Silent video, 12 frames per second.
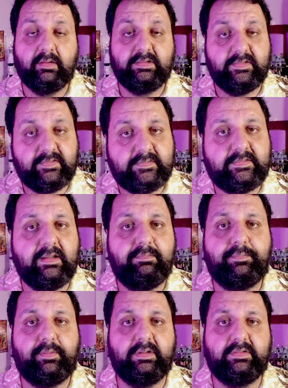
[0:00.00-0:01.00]
This is
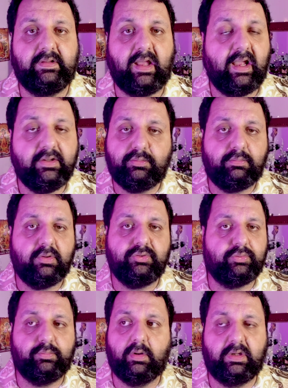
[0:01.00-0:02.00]
different. I don't want
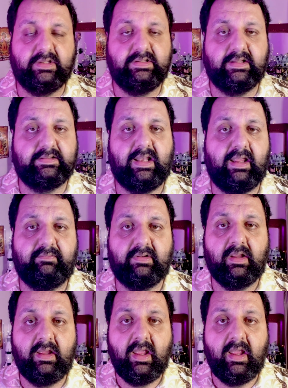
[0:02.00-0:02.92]
to work at that level.